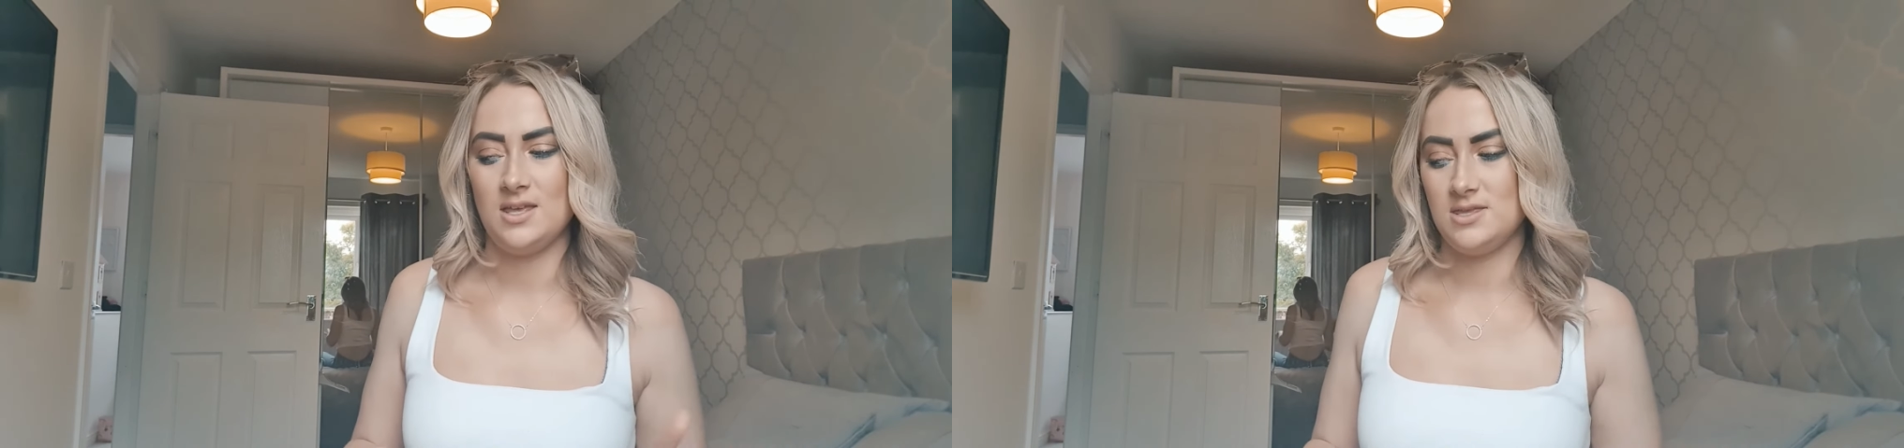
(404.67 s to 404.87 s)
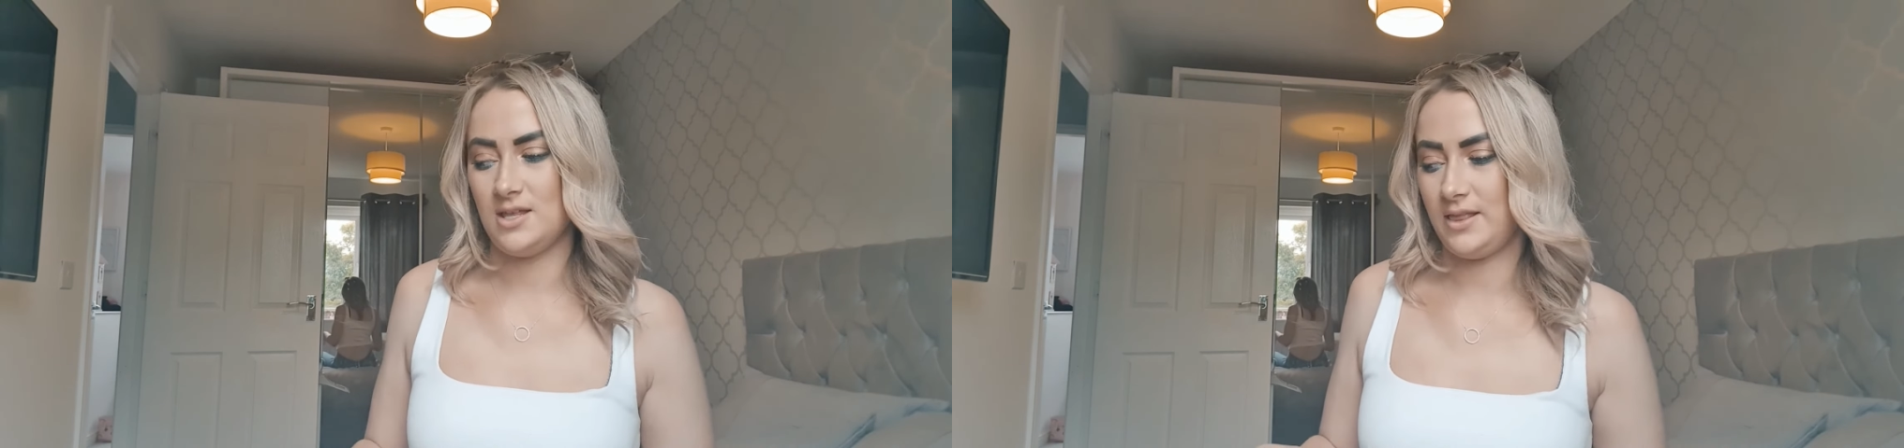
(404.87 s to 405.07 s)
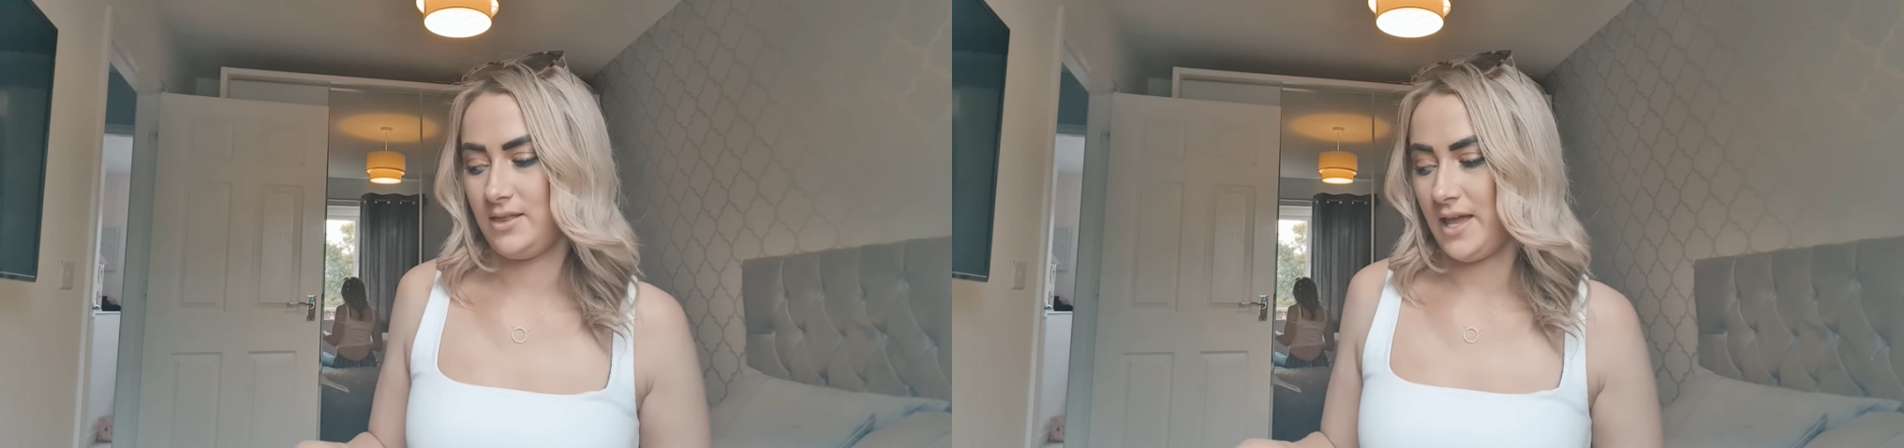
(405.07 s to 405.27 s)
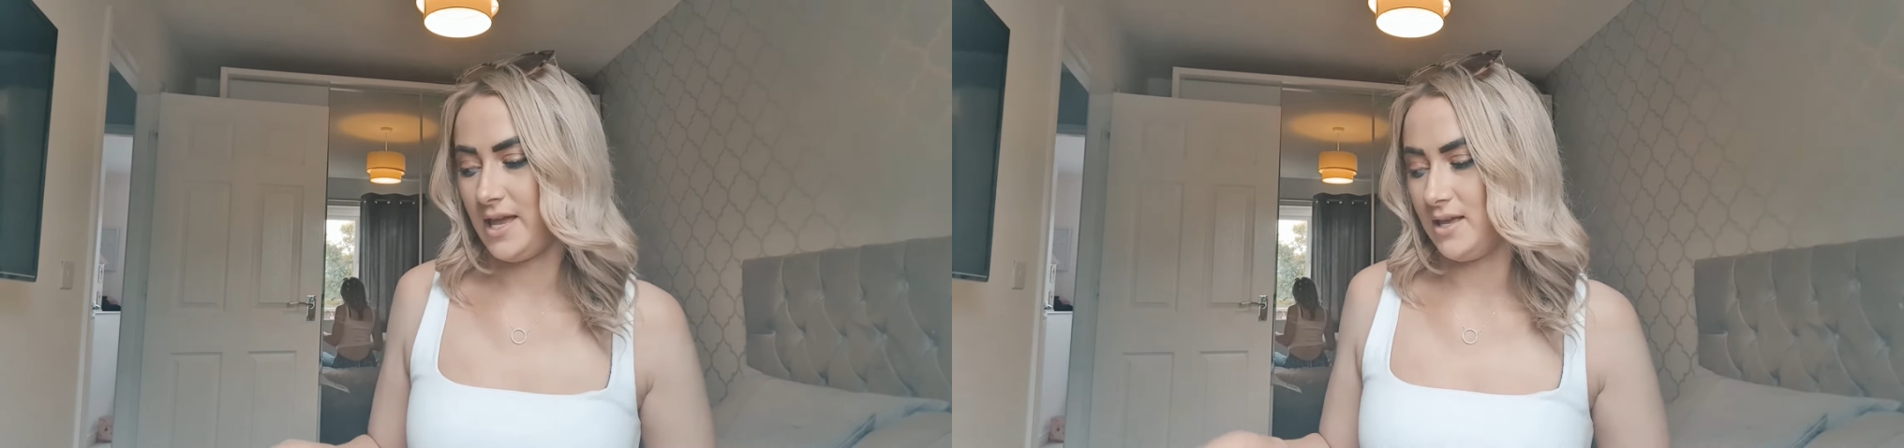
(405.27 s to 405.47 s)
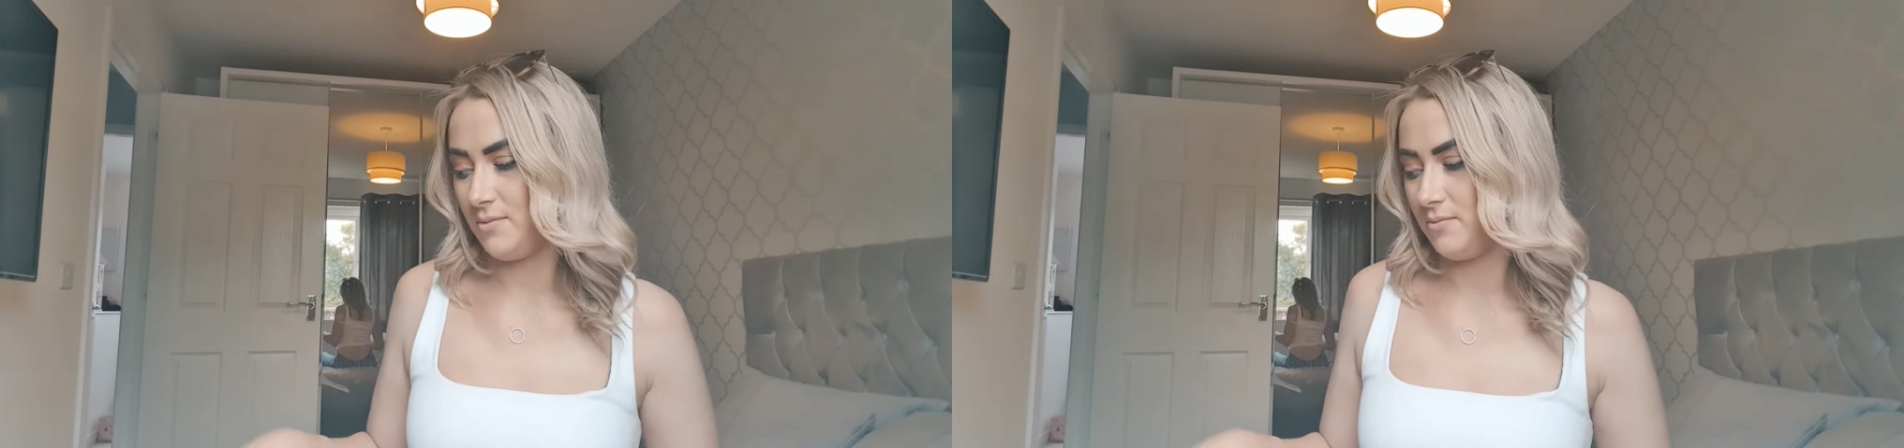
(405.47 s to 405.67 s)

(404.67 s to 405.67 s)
the like